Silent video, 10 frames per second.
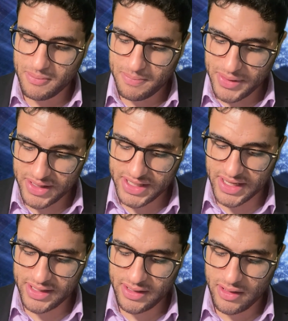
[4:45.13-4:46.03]

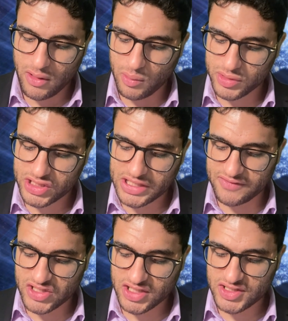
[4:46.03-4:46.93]
billion, which
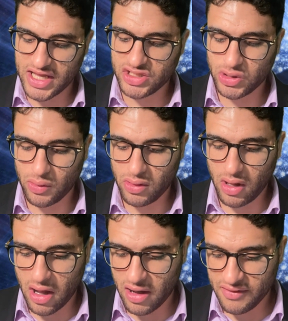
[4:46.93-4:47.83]
gives us a total
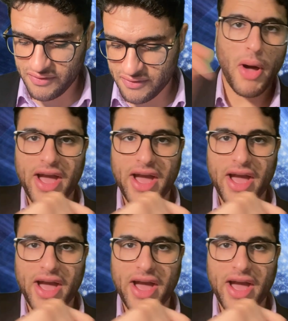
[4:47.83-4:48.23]
of,